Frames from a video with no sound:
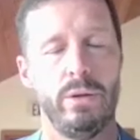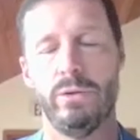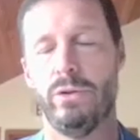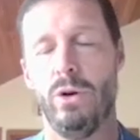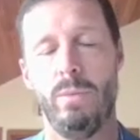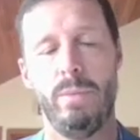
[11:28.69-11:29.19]

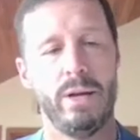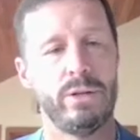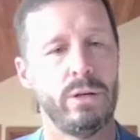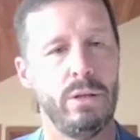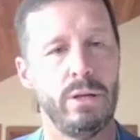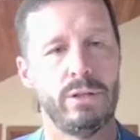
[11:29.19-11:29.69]
There's no
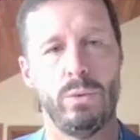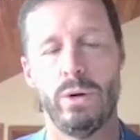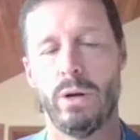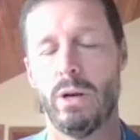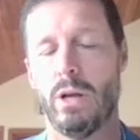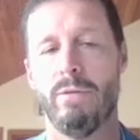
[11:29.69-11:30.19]
magic elixir
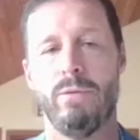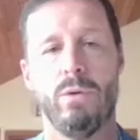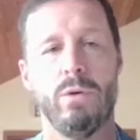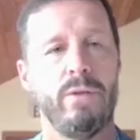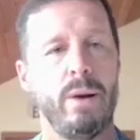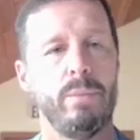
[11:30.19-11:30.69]
where you're going to get
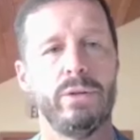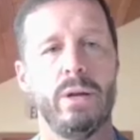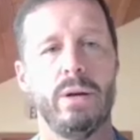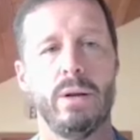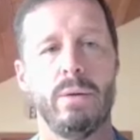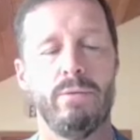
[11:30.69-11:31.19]
4 or
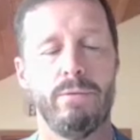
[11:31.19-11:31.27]
5%